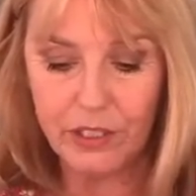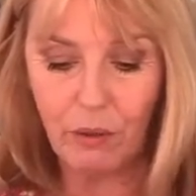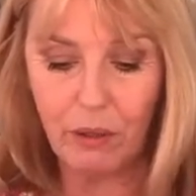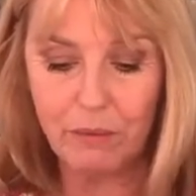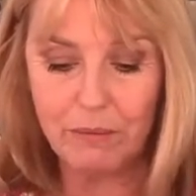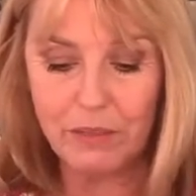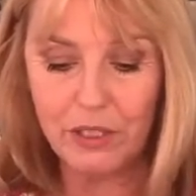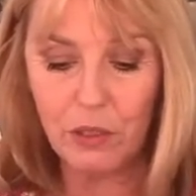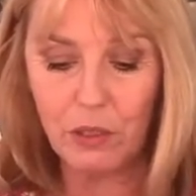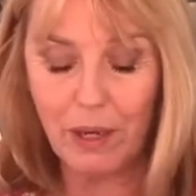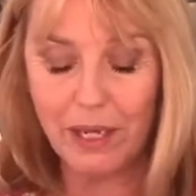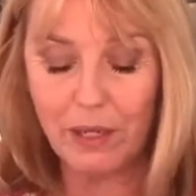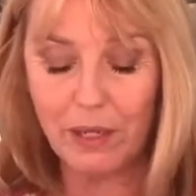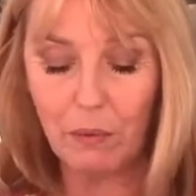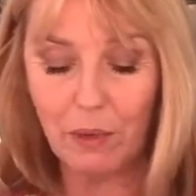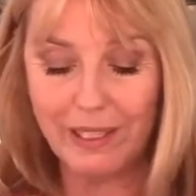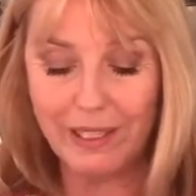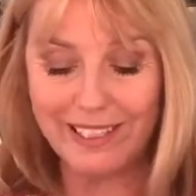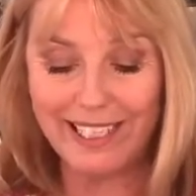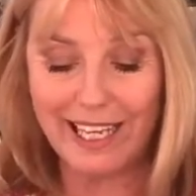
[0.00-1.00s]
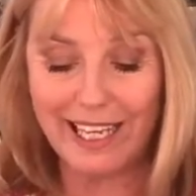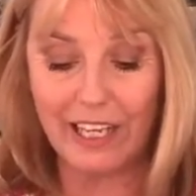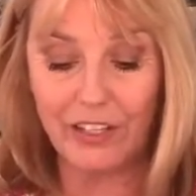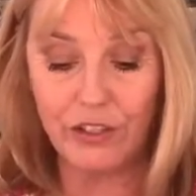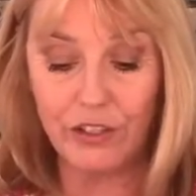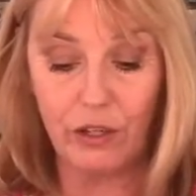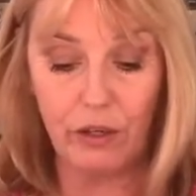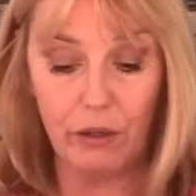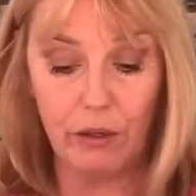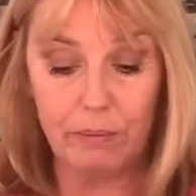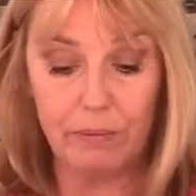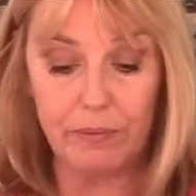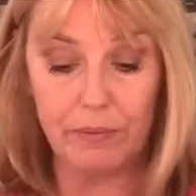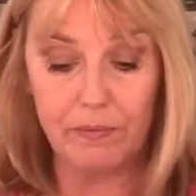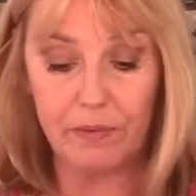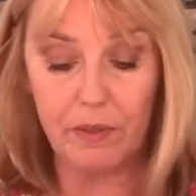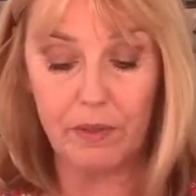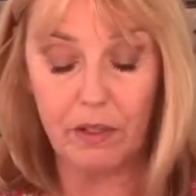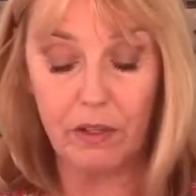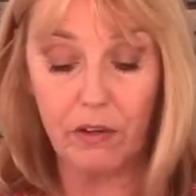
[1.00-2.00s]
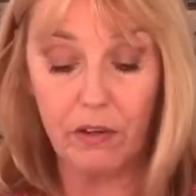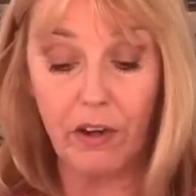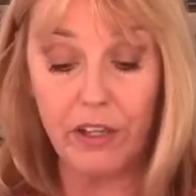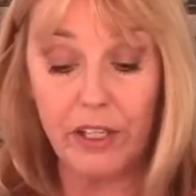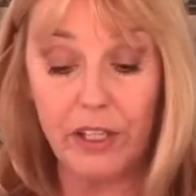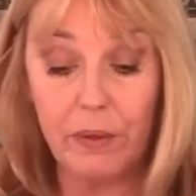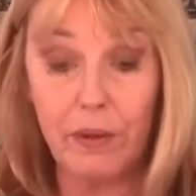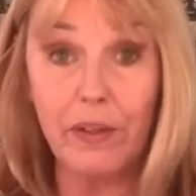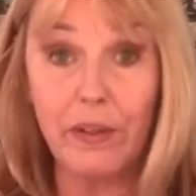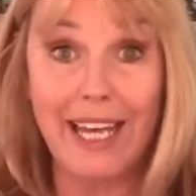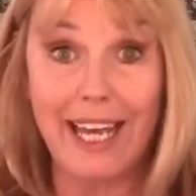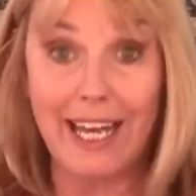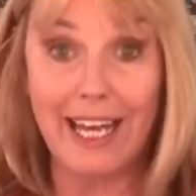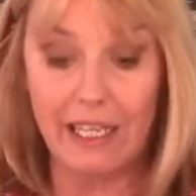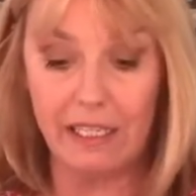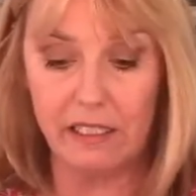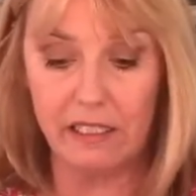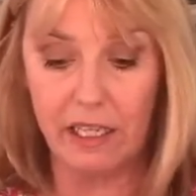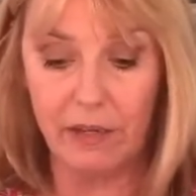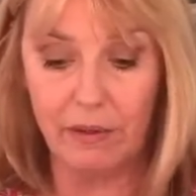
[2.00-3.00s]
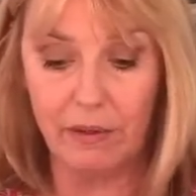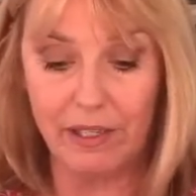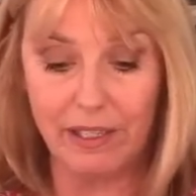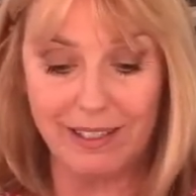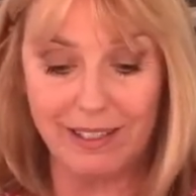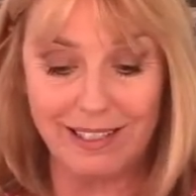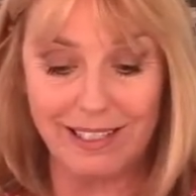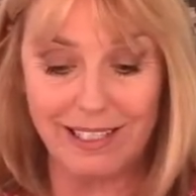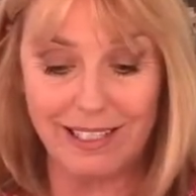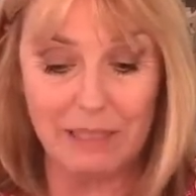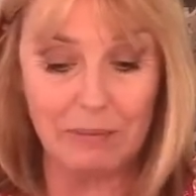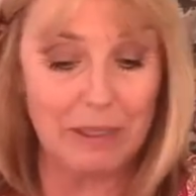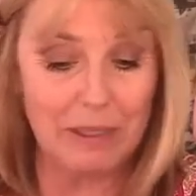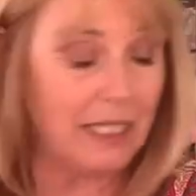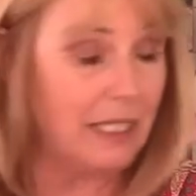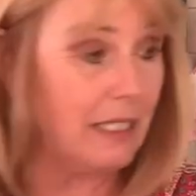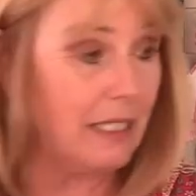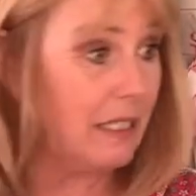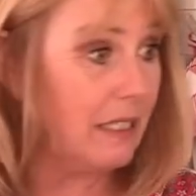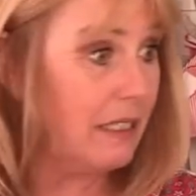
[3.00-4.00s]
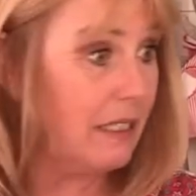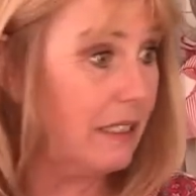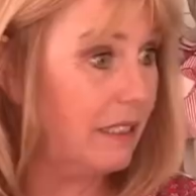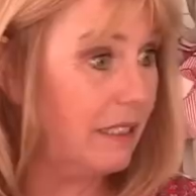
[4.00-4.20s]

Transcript: you want me to wait while you catch up or are you okay sewing at this speed?